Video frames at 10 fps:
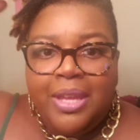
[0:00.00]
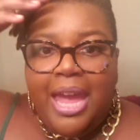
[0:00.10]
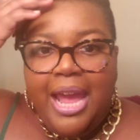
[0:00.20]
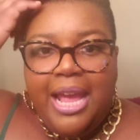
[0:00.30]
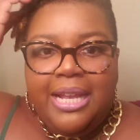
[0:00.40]

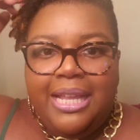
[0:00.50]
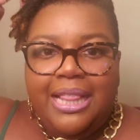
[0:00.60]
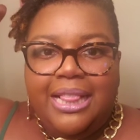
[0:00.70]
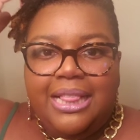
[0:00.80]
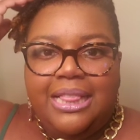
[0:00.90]
And
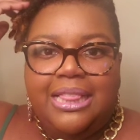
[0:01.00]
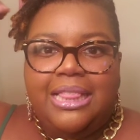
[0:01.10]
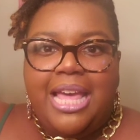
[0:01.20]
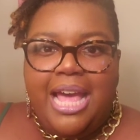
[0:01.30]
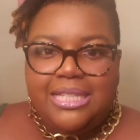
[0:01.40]

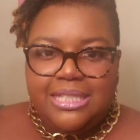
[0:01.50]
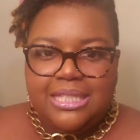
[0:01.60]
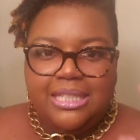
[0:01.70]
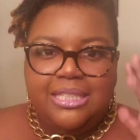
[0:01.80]
that's a